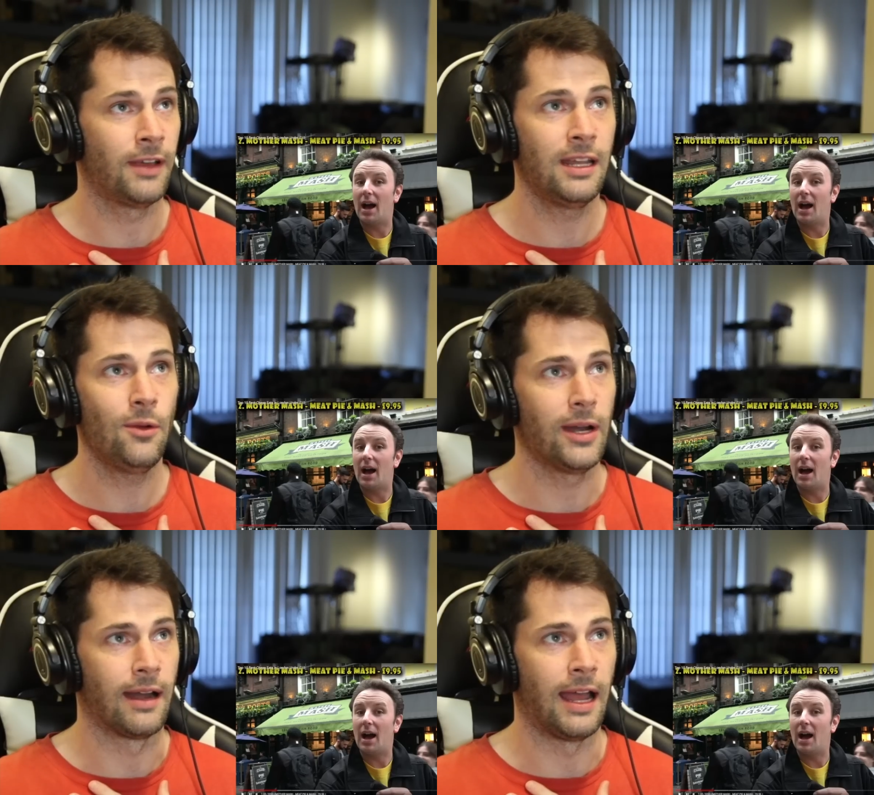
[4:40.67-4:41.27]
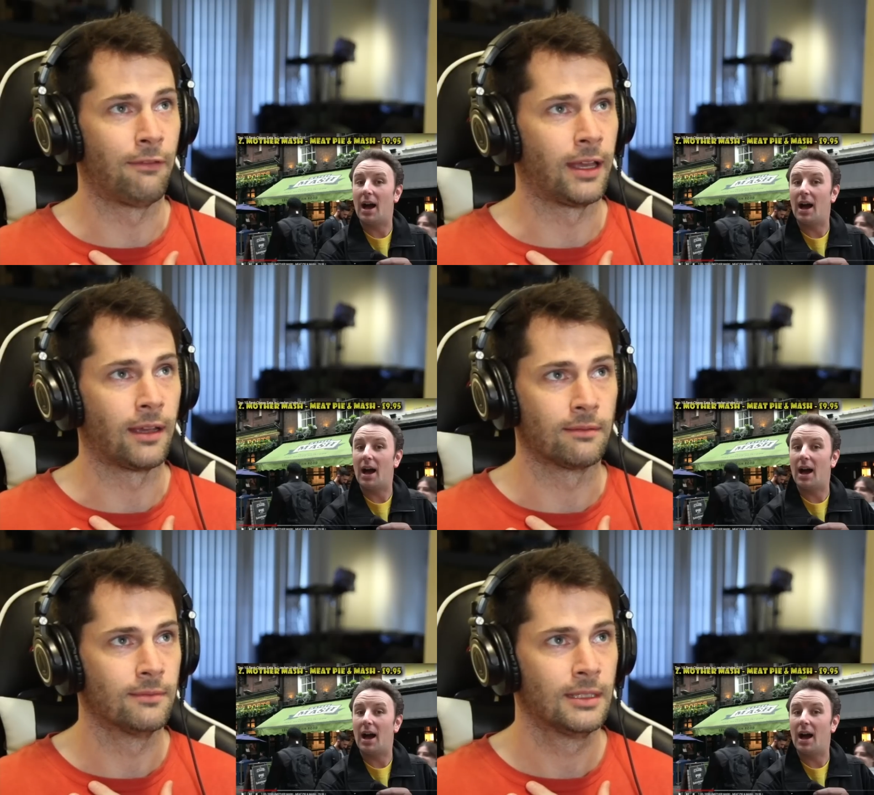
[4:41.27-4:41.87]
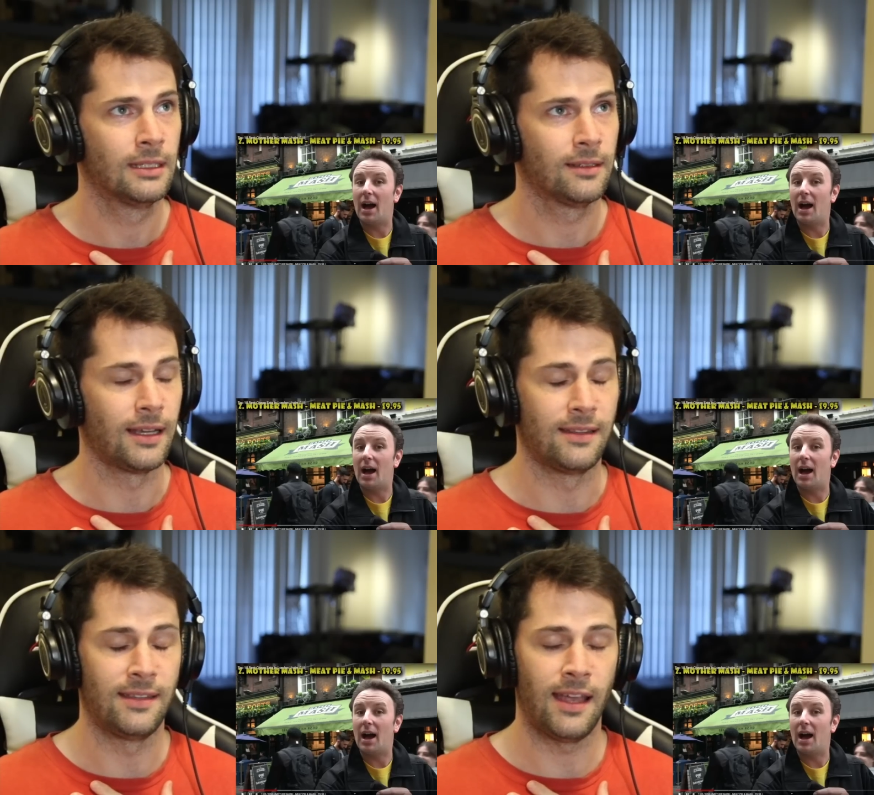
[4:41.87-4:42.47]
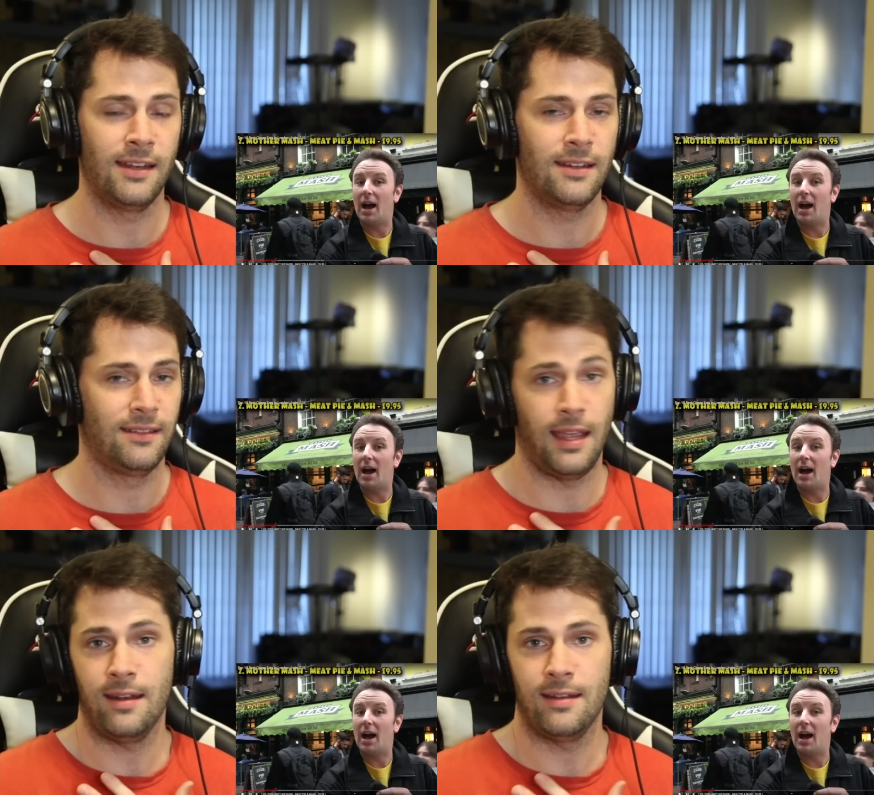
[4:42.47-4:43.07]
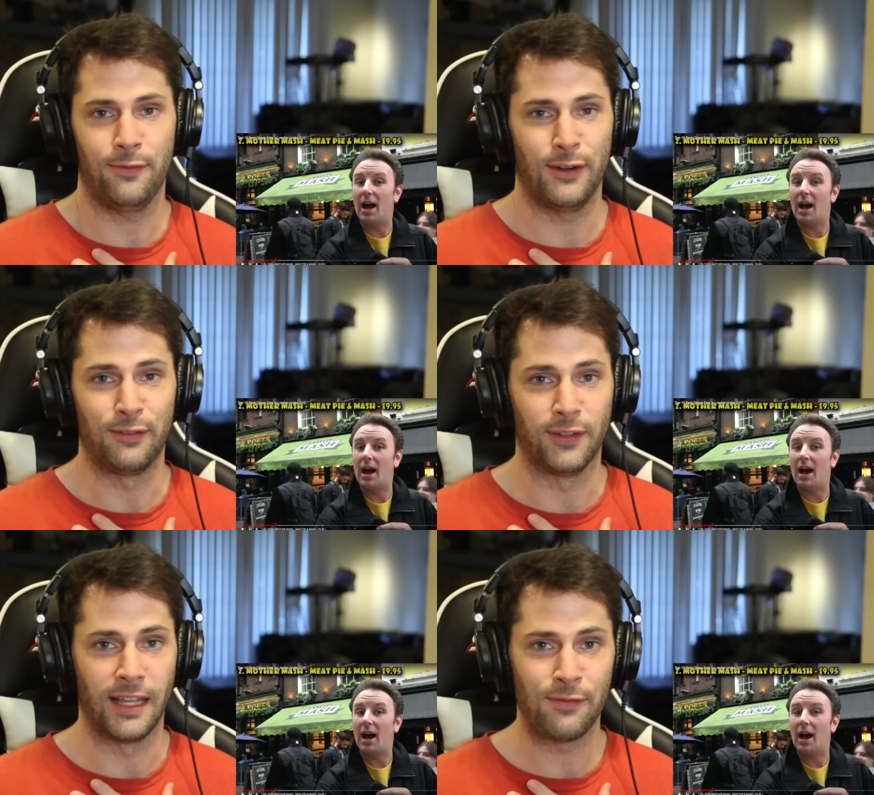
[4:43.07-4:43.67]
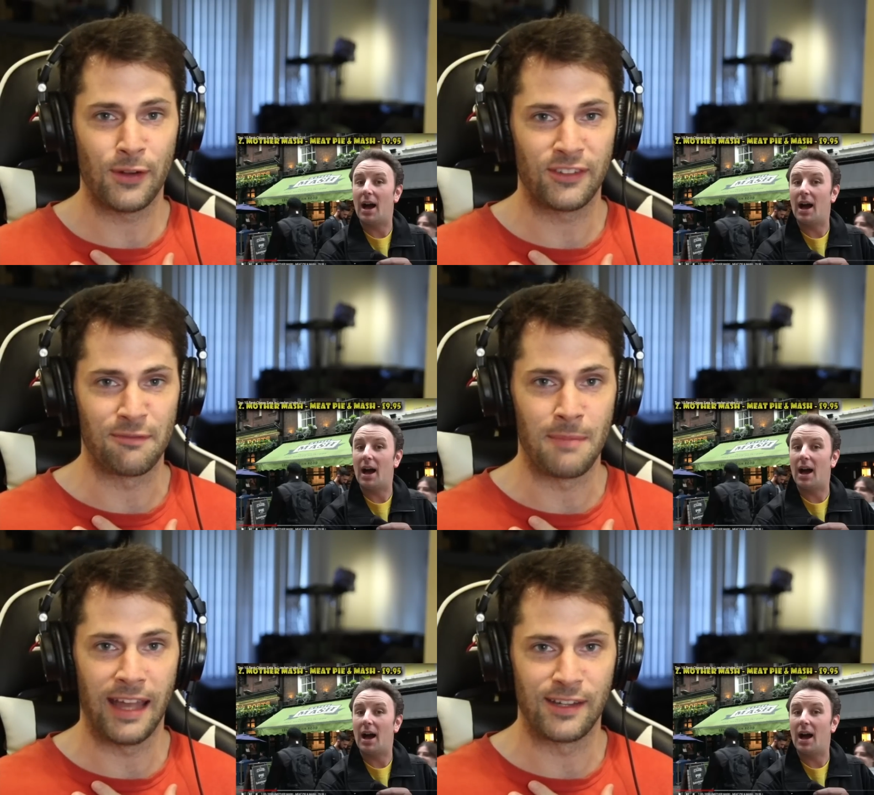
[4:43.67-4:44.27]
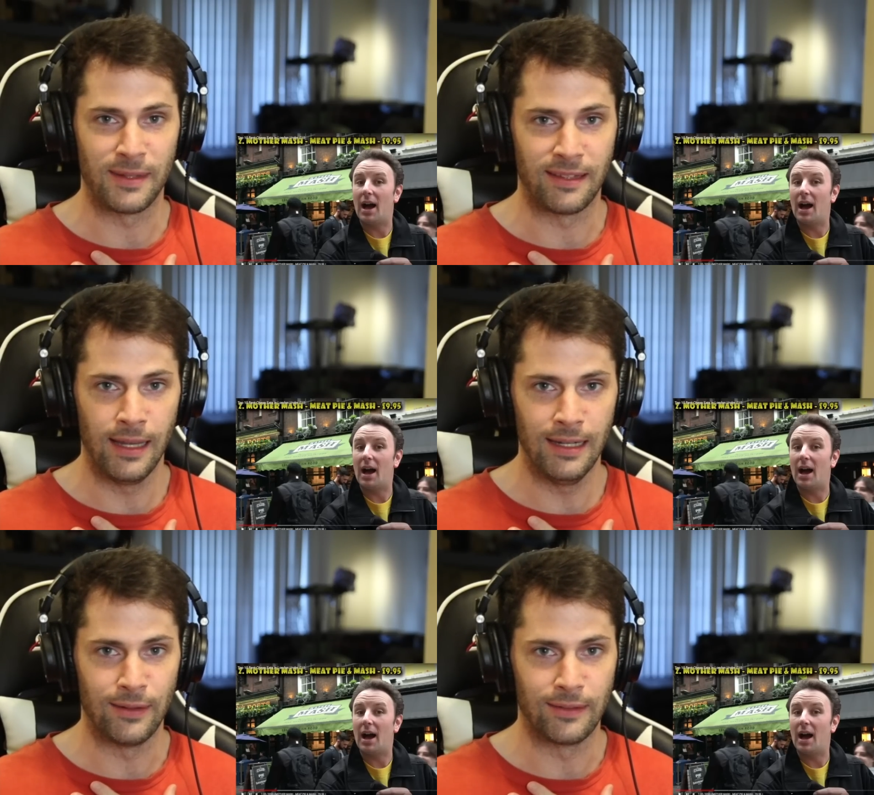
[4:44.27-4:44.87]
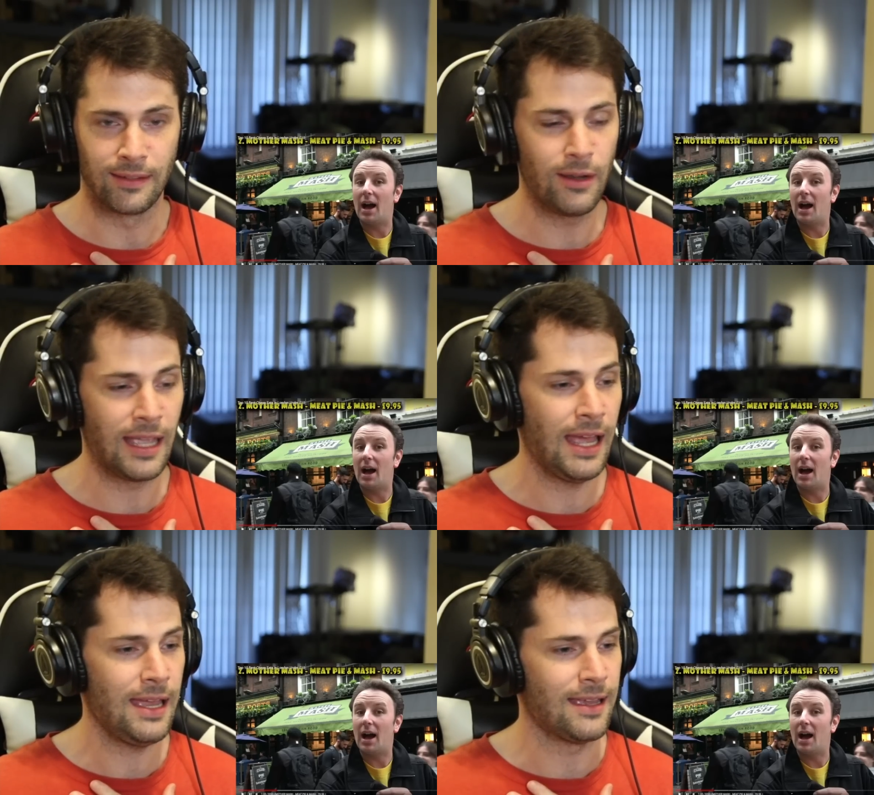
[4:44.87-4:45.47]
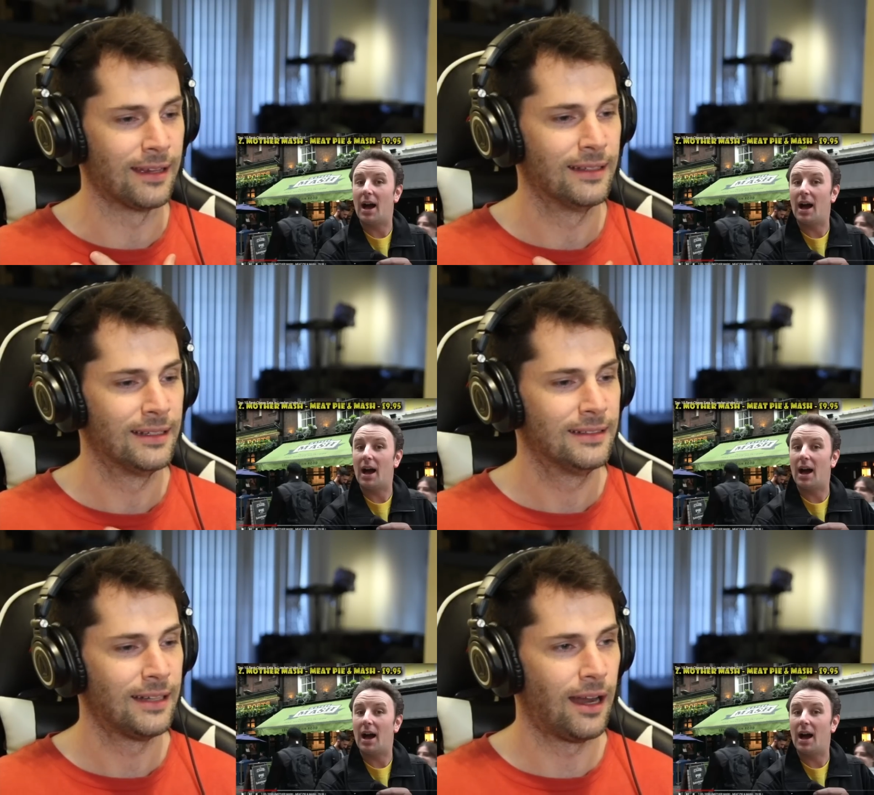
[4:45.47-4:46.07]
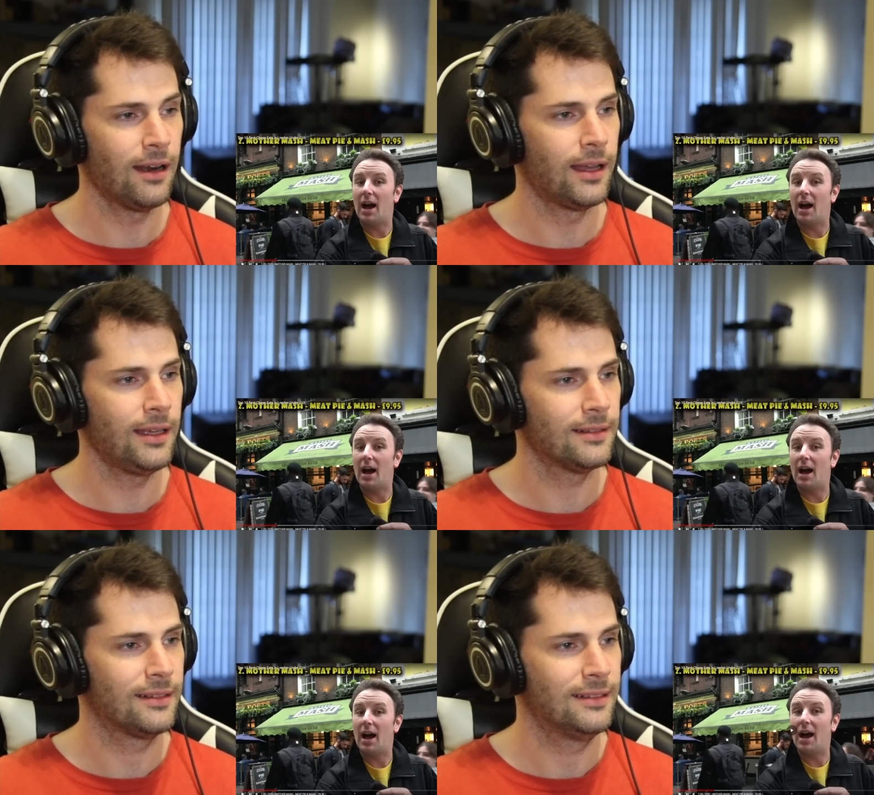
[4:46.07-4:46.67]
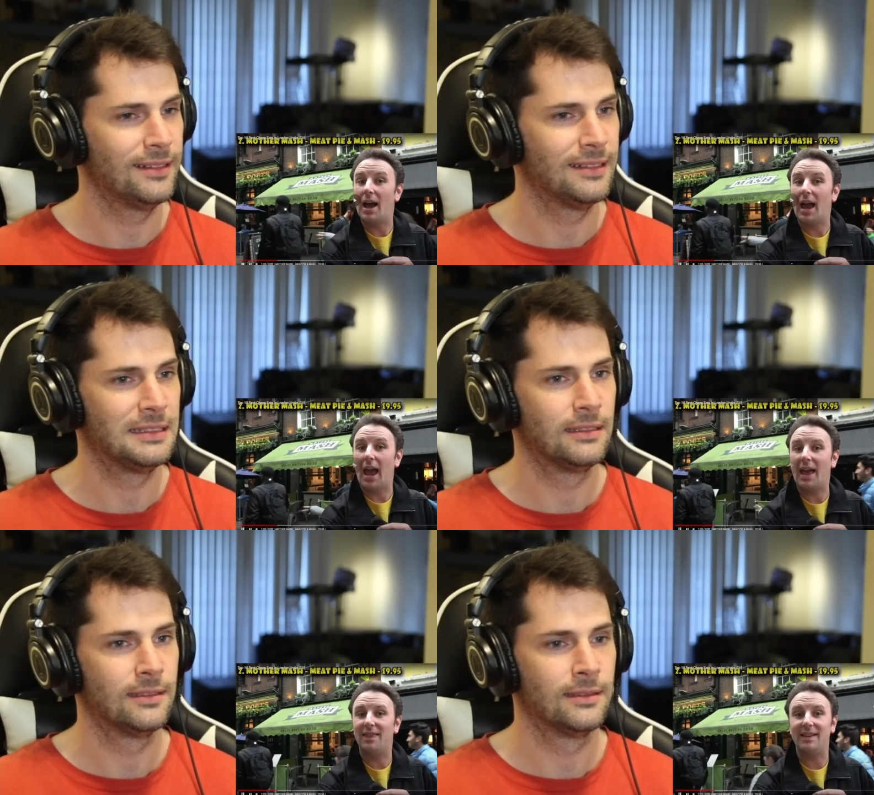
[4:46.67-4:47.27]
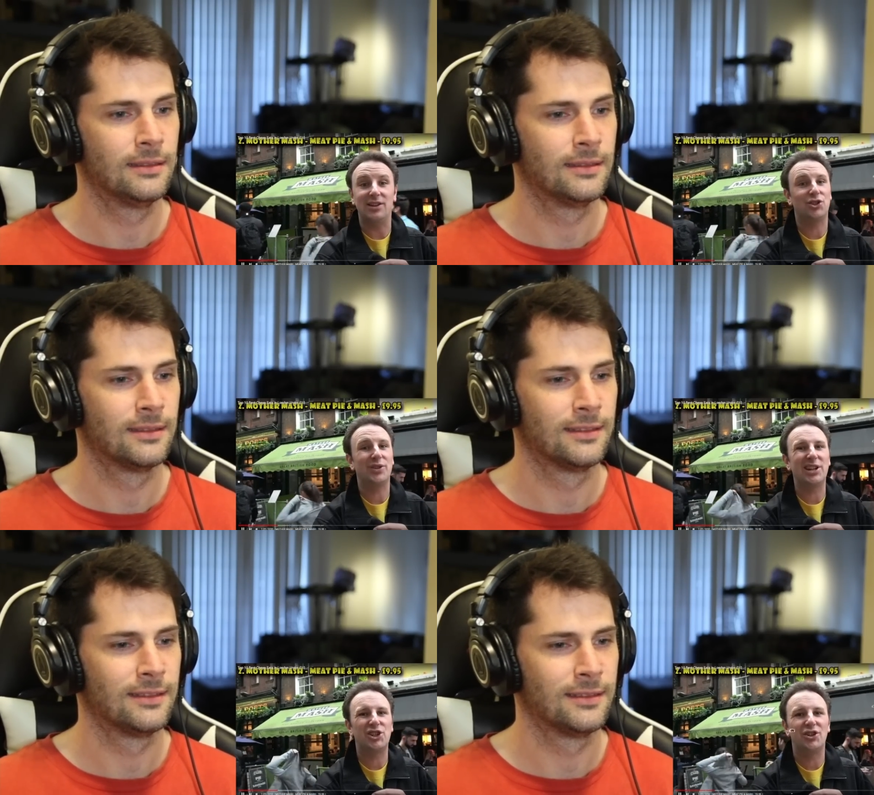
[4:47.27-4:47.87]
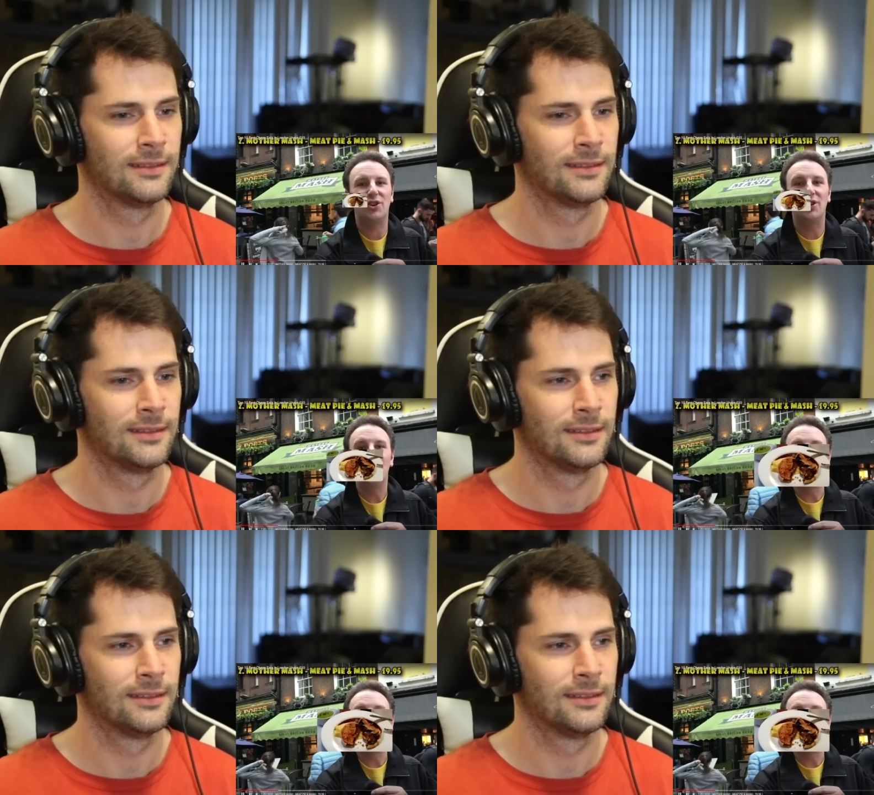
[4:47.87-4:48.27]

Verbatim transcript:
Speaker 1: of anywhere having like 10, 10 different flavors of mashed potatoes. Okay. All right.
Speaker 2: I had the traditional